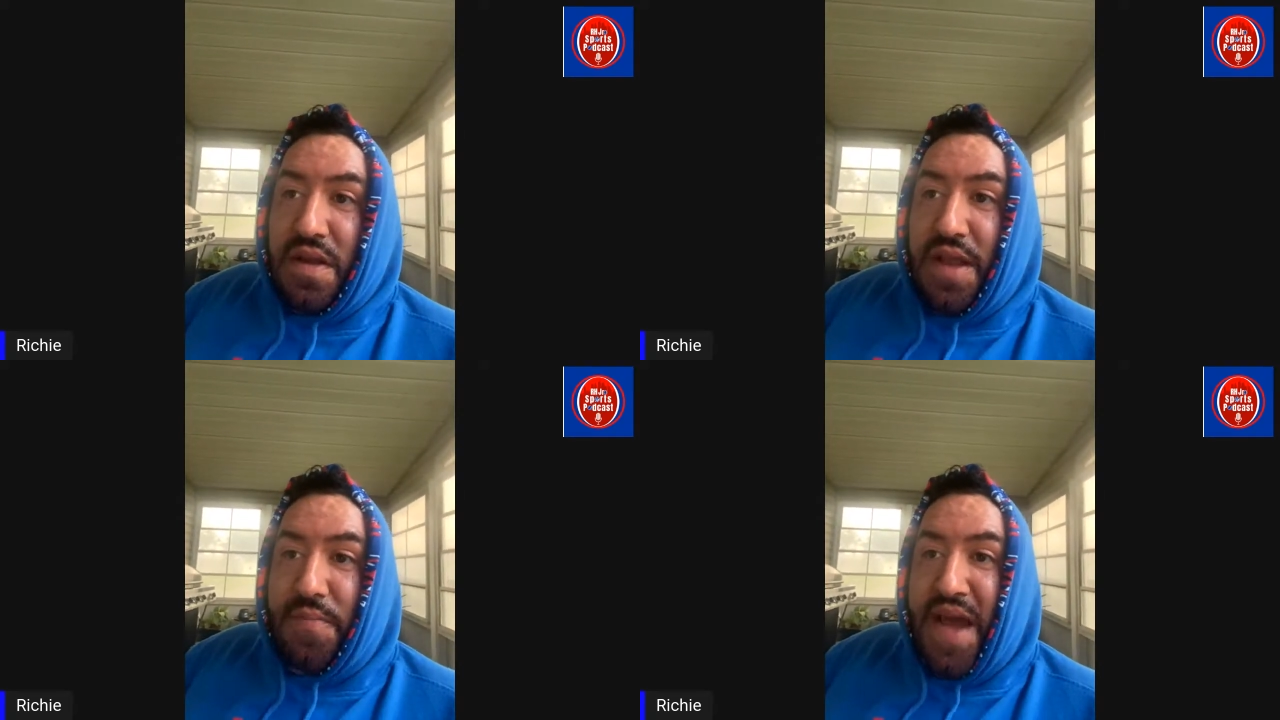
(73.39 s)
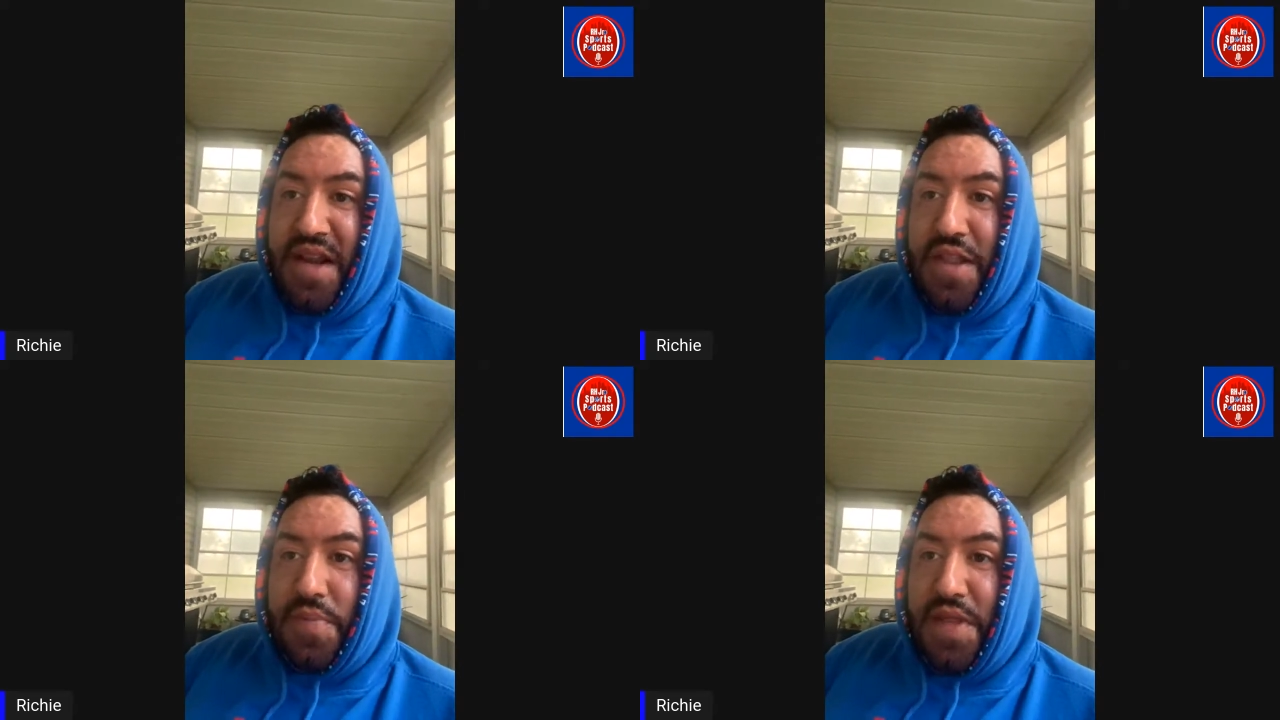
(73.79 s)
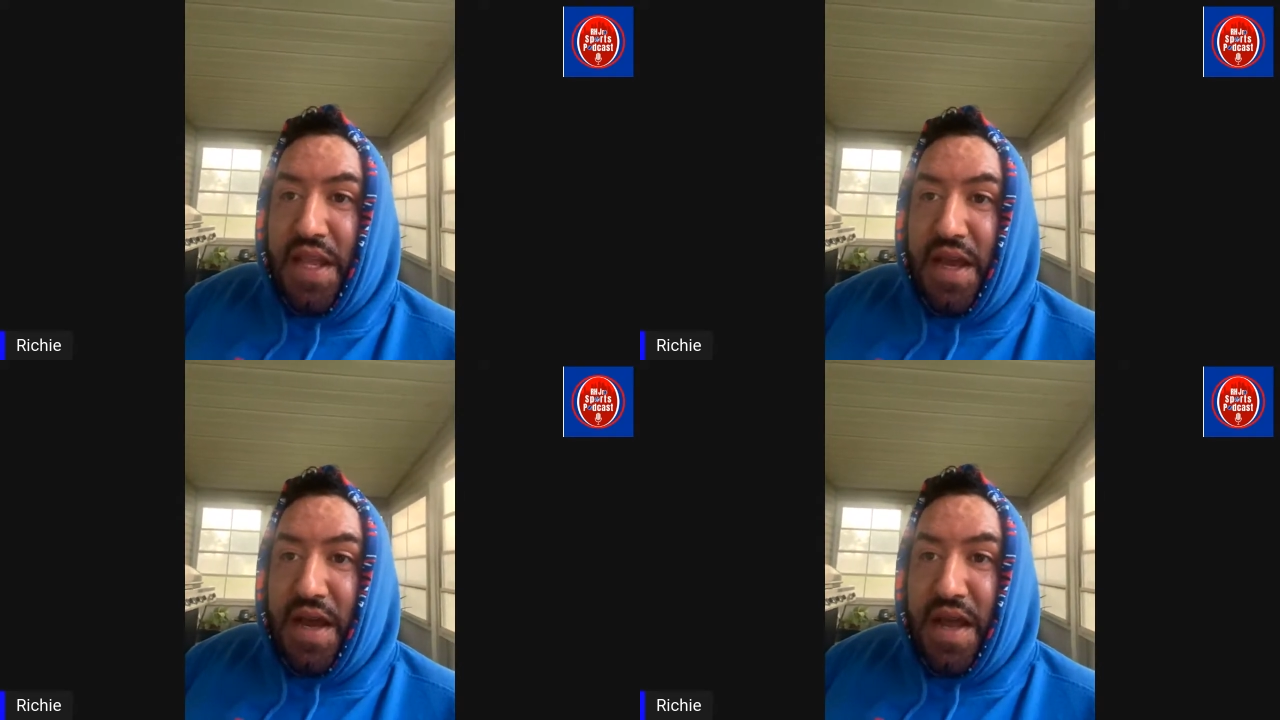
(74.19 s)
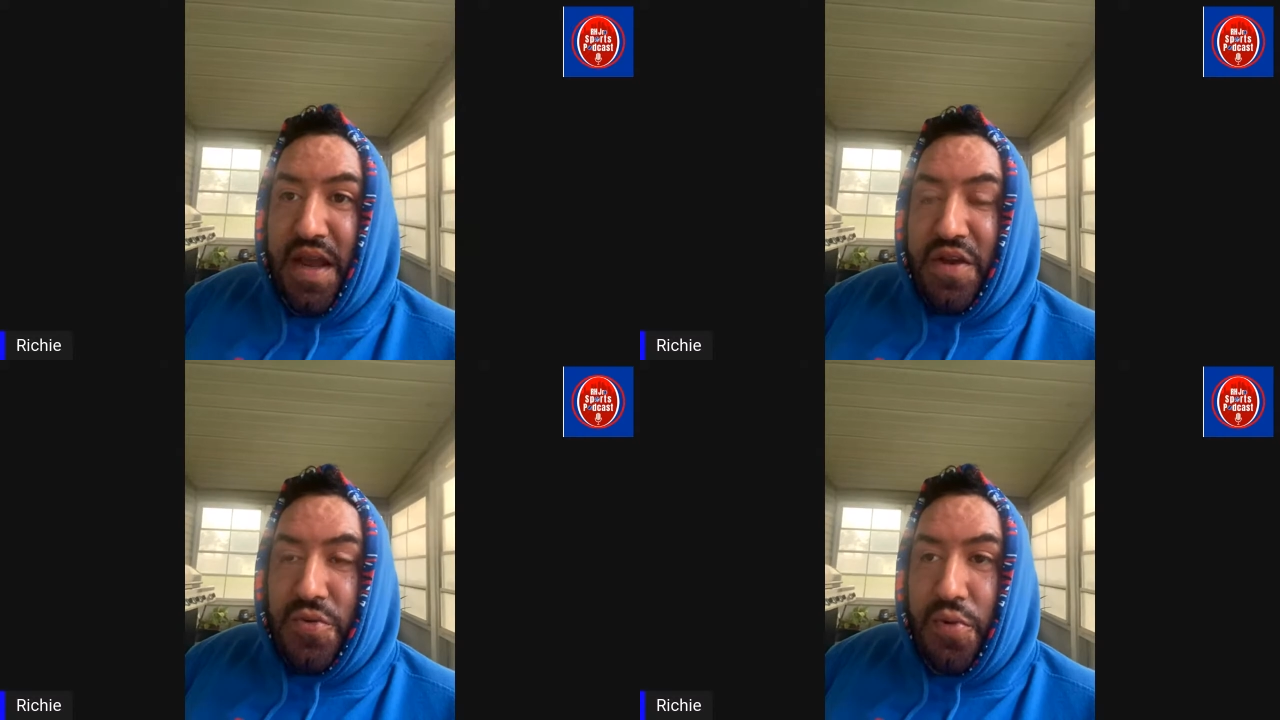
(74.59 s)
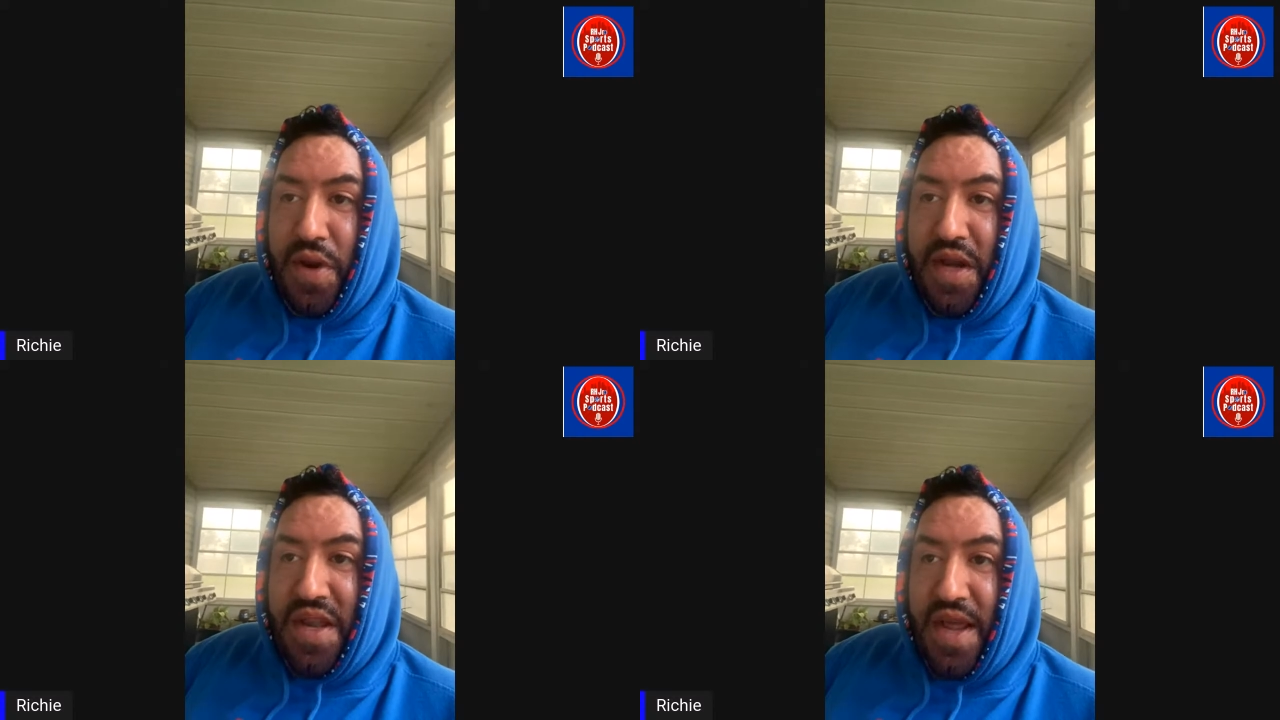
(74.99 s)
It backed up the extra
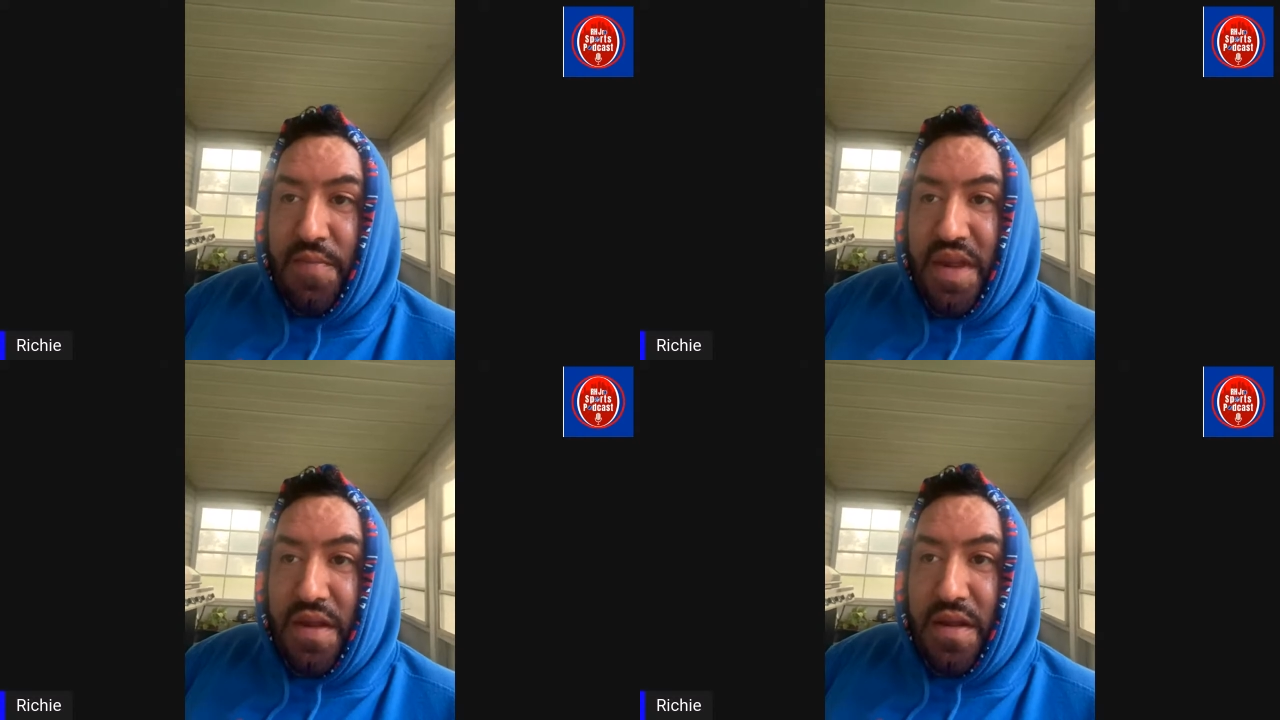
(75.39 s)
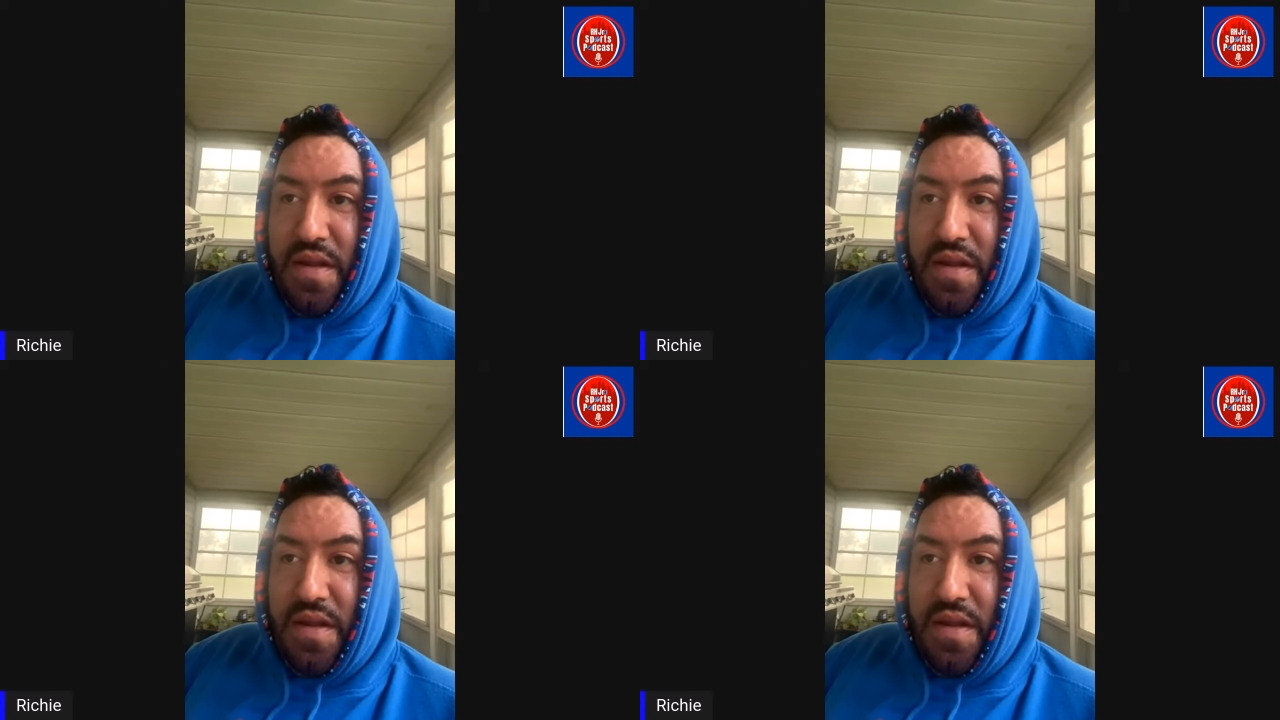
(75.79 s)
point attempt